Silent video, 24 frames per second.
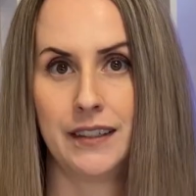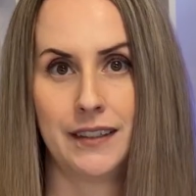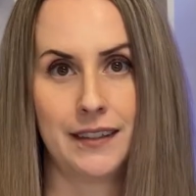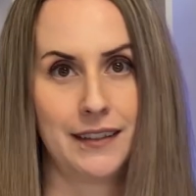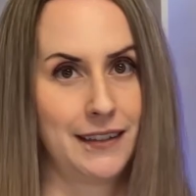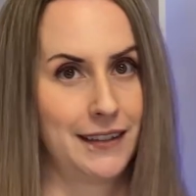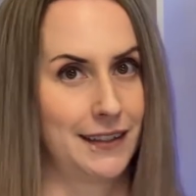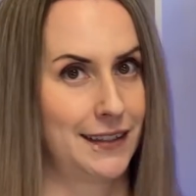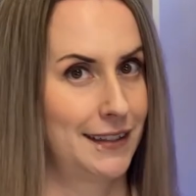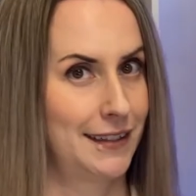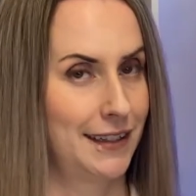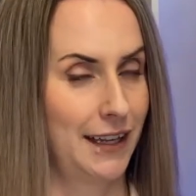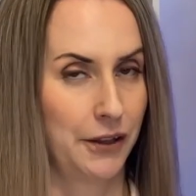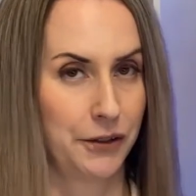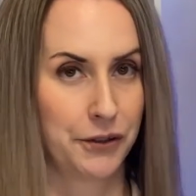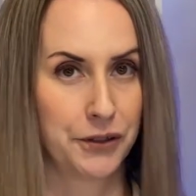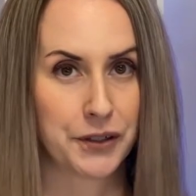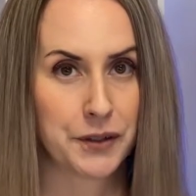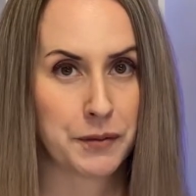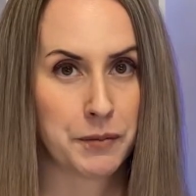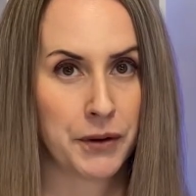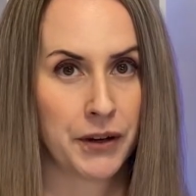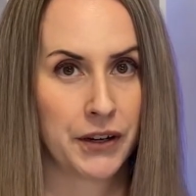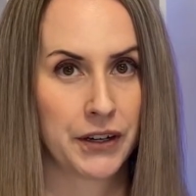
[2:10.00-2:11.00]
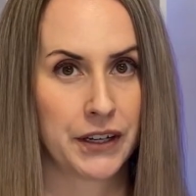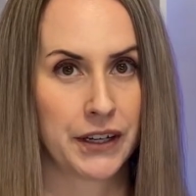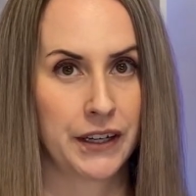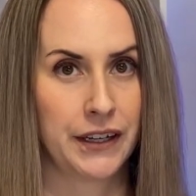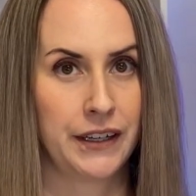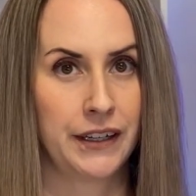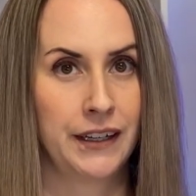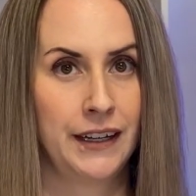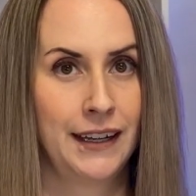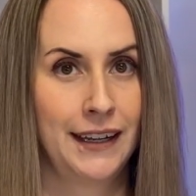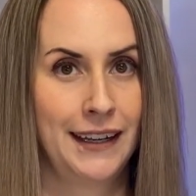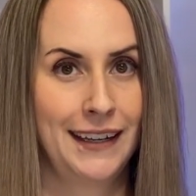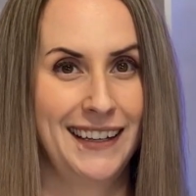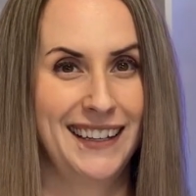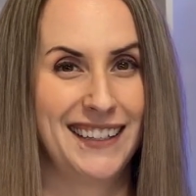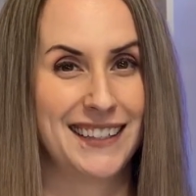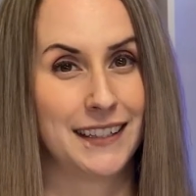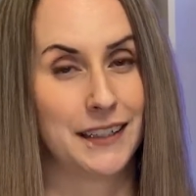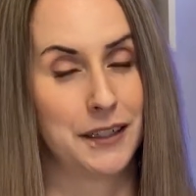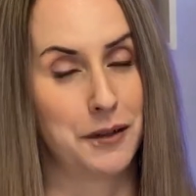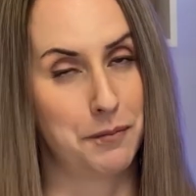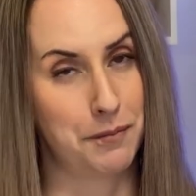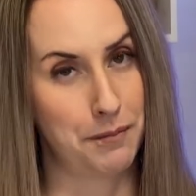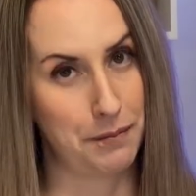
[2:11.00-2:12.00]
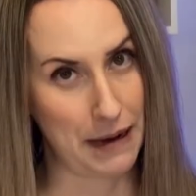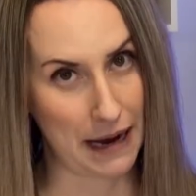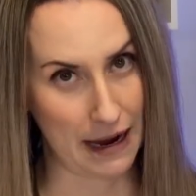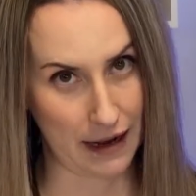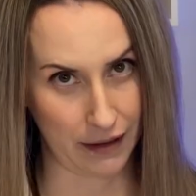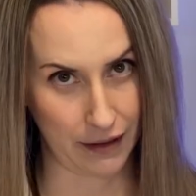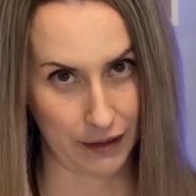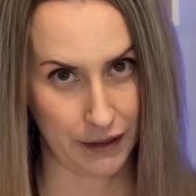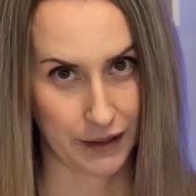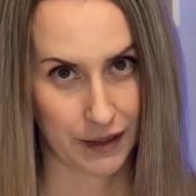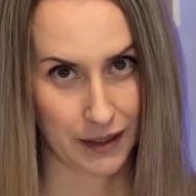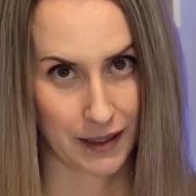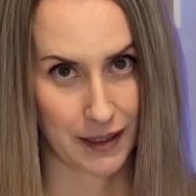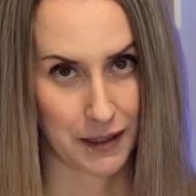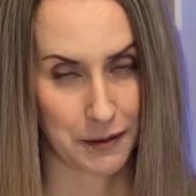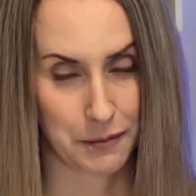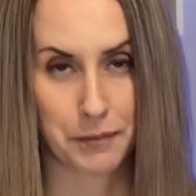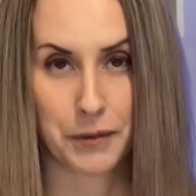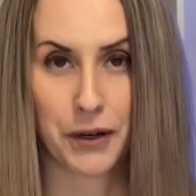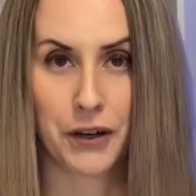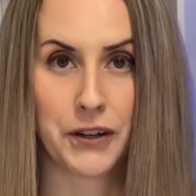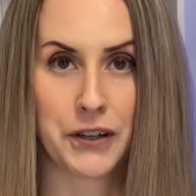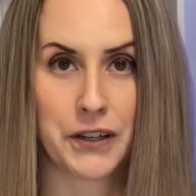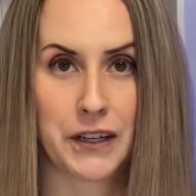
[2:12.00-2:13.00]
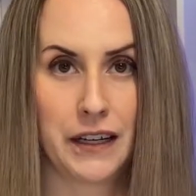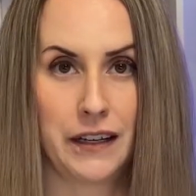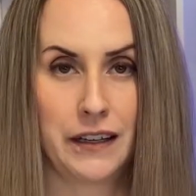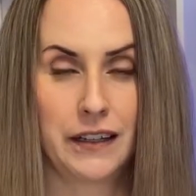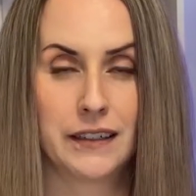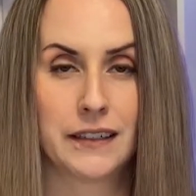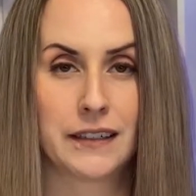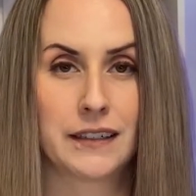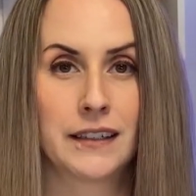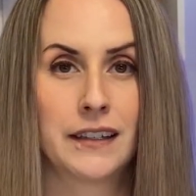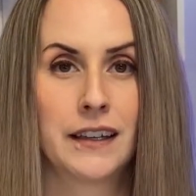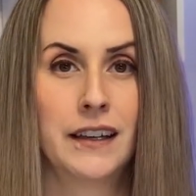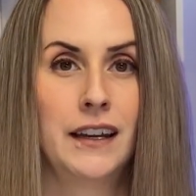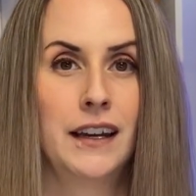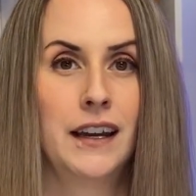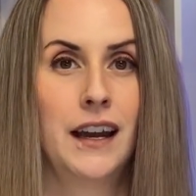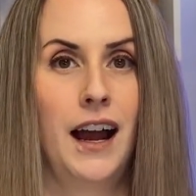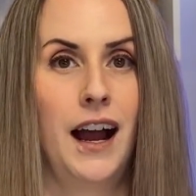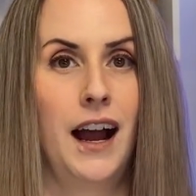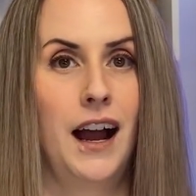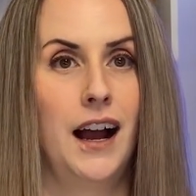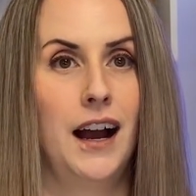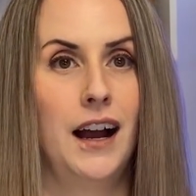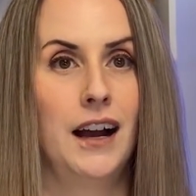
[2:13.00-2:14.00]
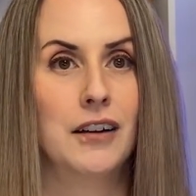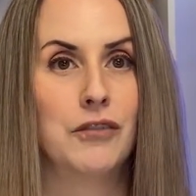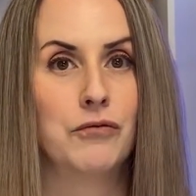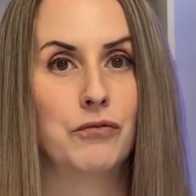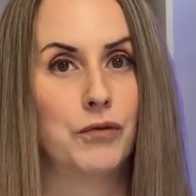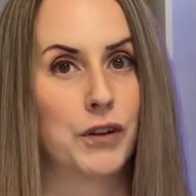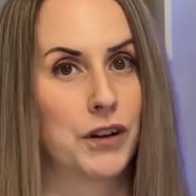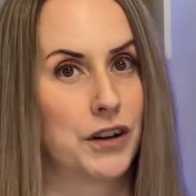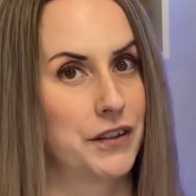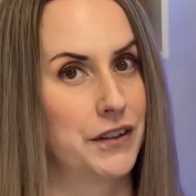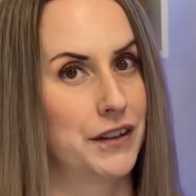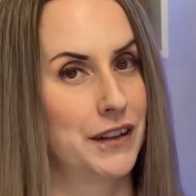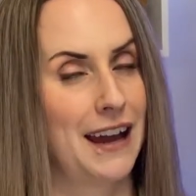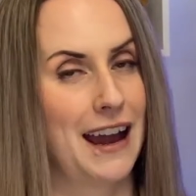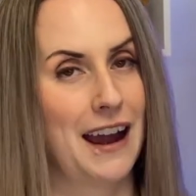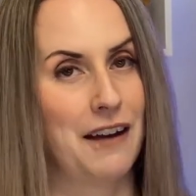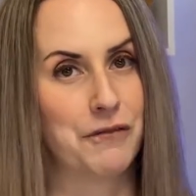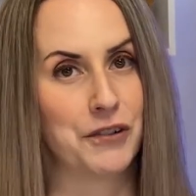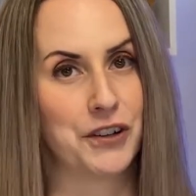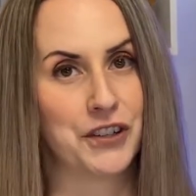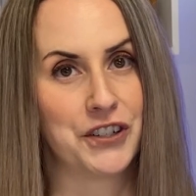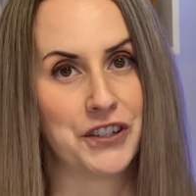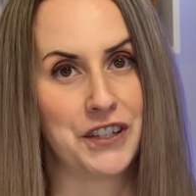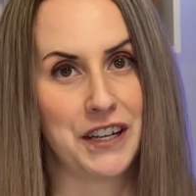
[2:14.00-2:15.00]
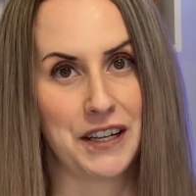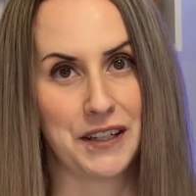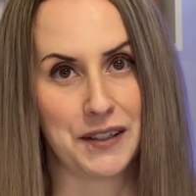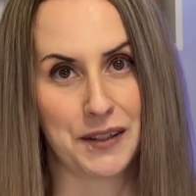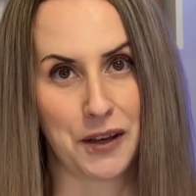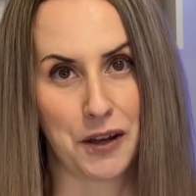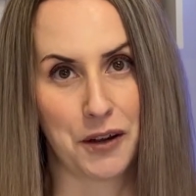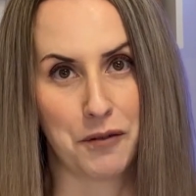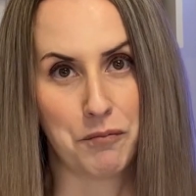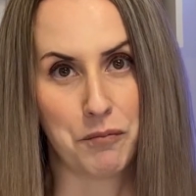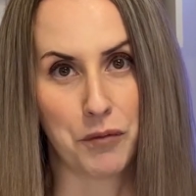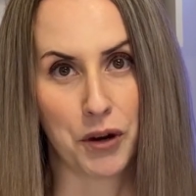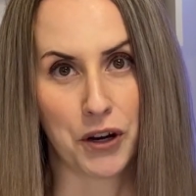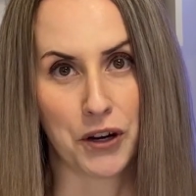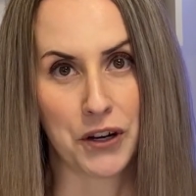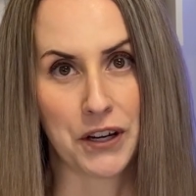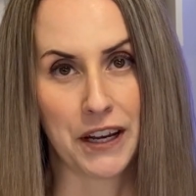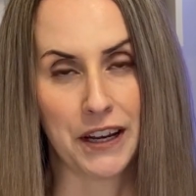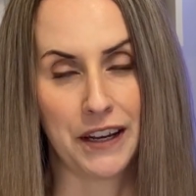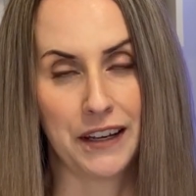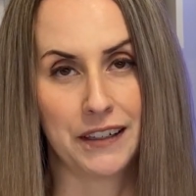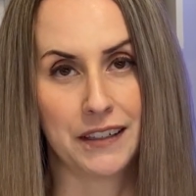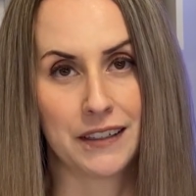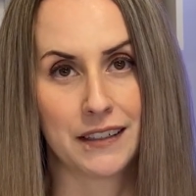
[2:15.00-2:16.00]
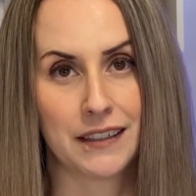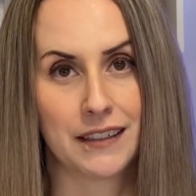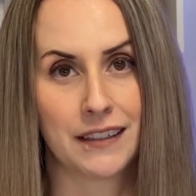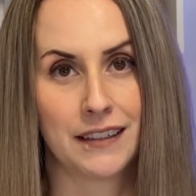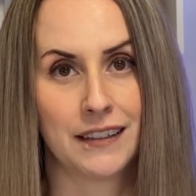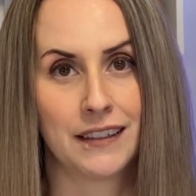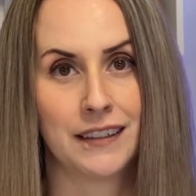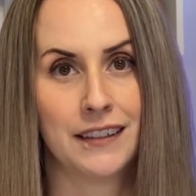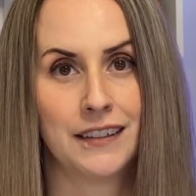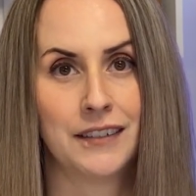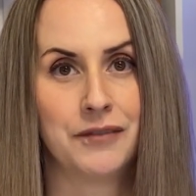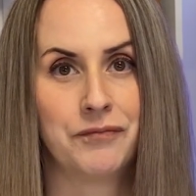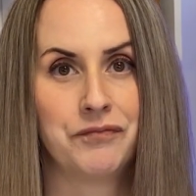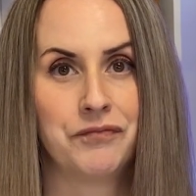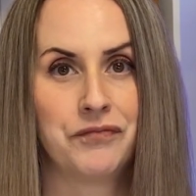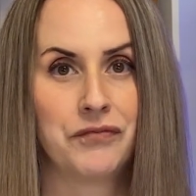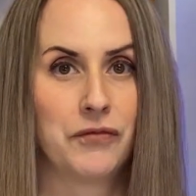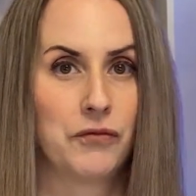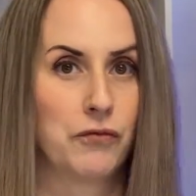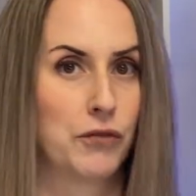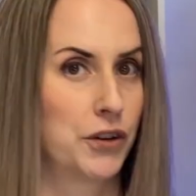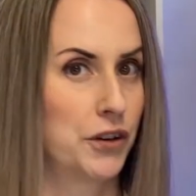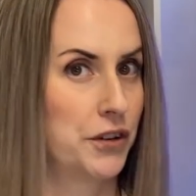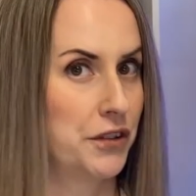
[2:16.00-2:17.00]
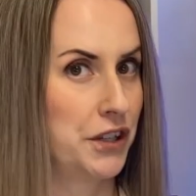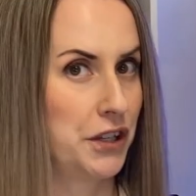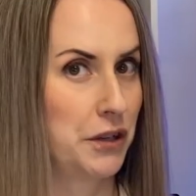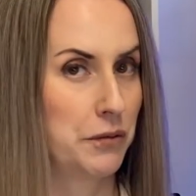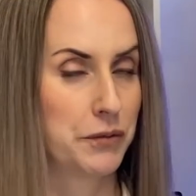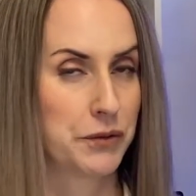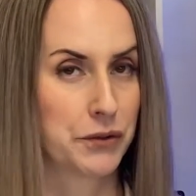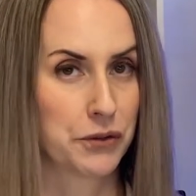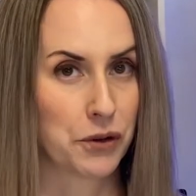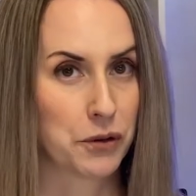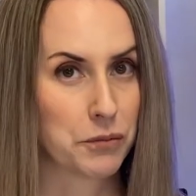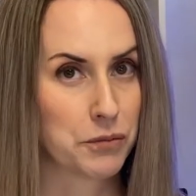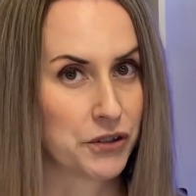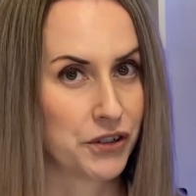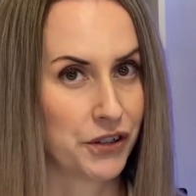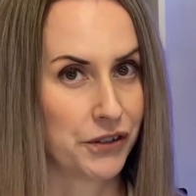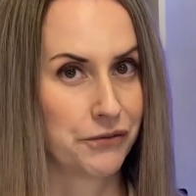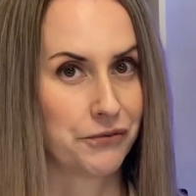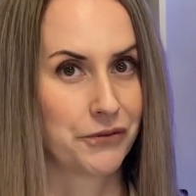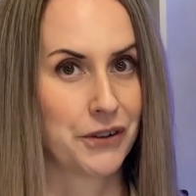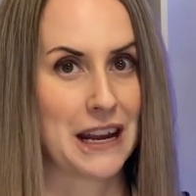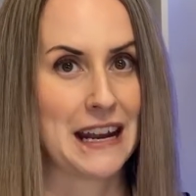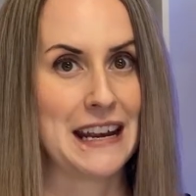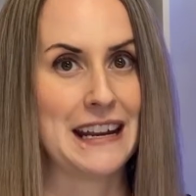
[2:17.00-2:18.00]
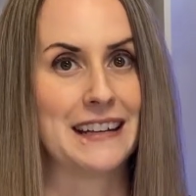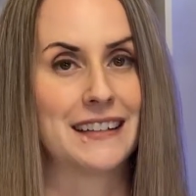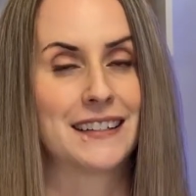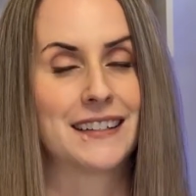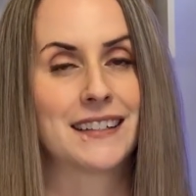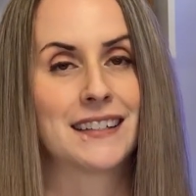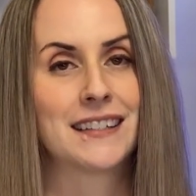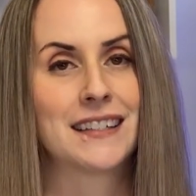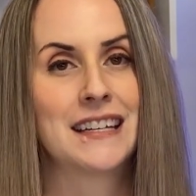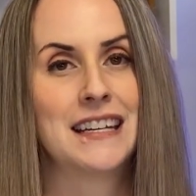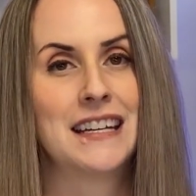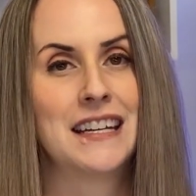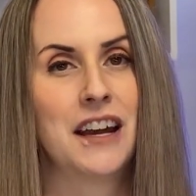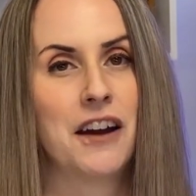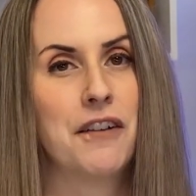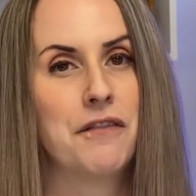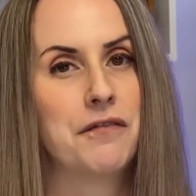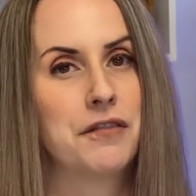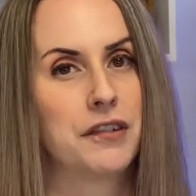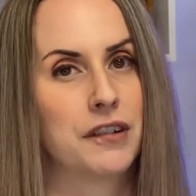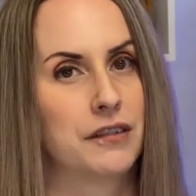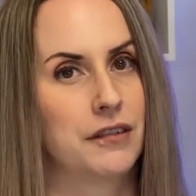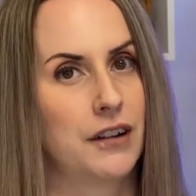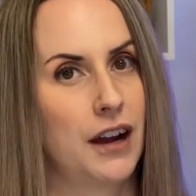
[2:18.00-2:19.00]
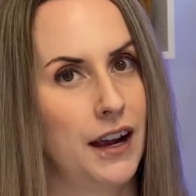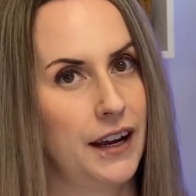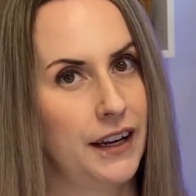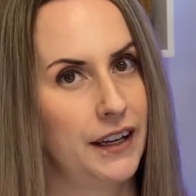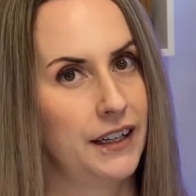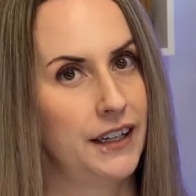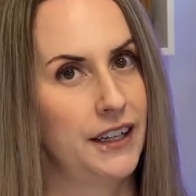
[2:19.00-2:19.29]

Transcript: it a seller's market? Is it a balanced market? What are the average days on market? What are the absorption rates? A variety